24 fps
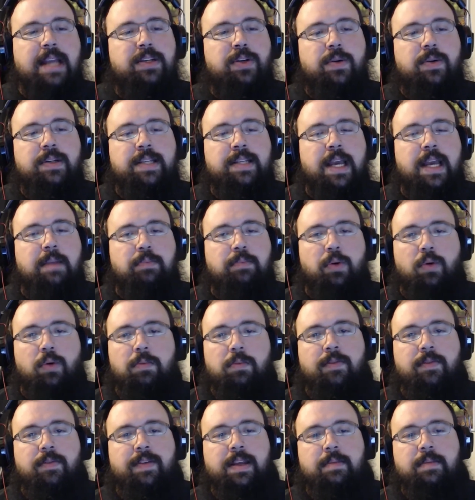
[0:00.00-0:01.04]
do a Deadpool
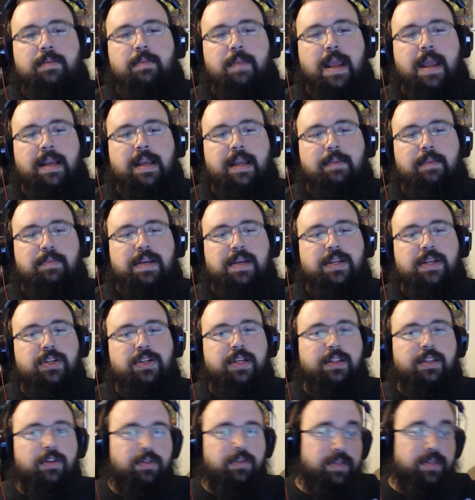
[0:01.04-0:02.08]
movie and make it
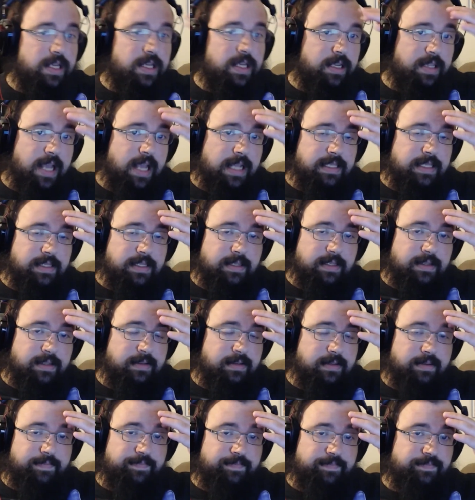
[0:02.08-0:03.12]
PG-13.
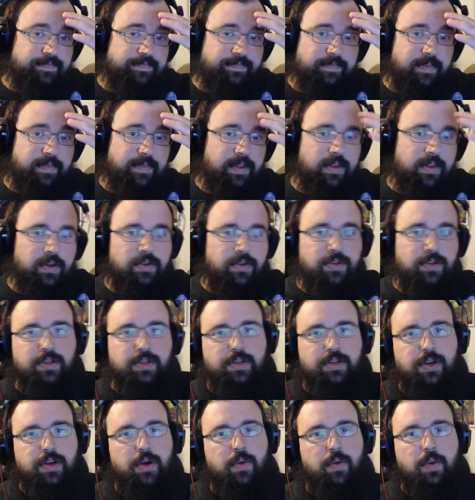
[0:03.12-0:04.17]
There's
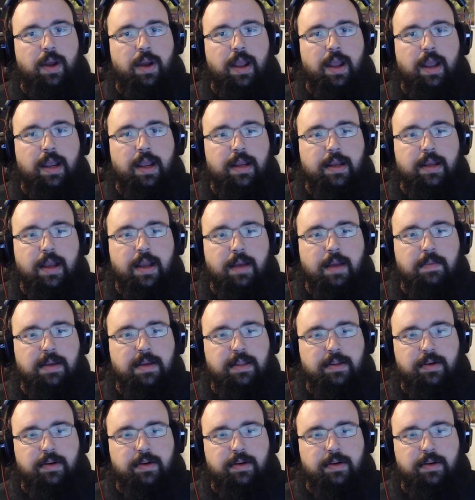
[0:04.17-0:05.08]
just no way. I mean,